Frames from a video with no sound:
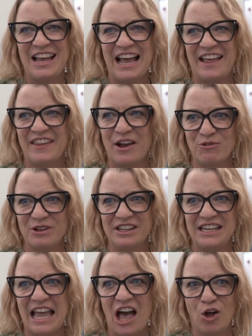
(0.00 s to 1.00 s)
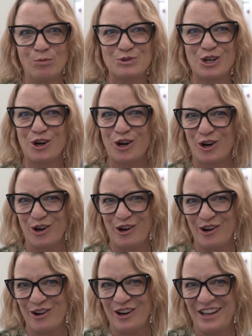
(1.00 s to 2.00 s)
and that really helped
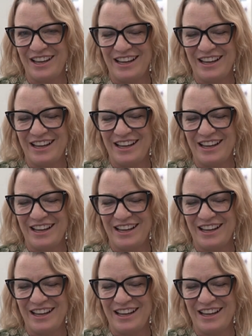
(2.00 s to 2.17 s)
her